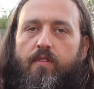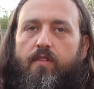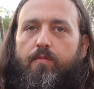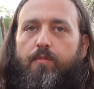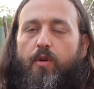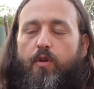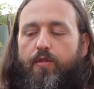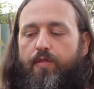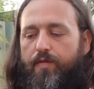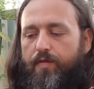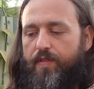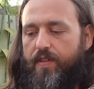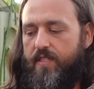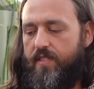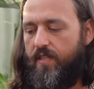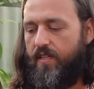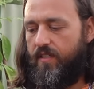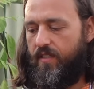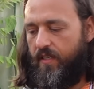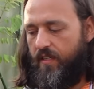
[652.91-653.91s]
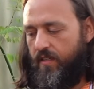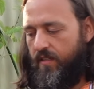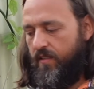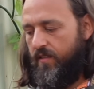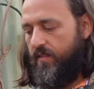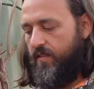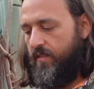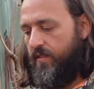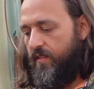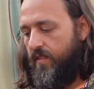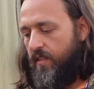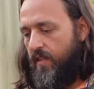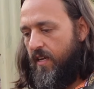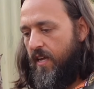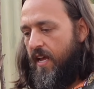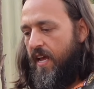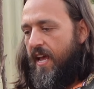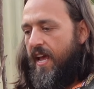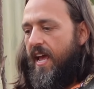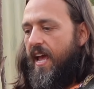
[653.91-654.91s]
both physically
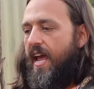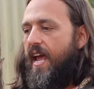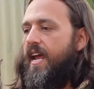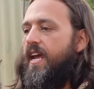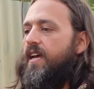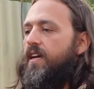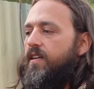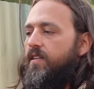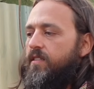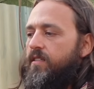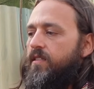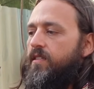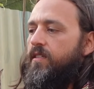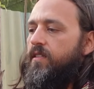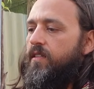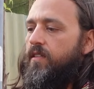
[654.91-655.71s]
and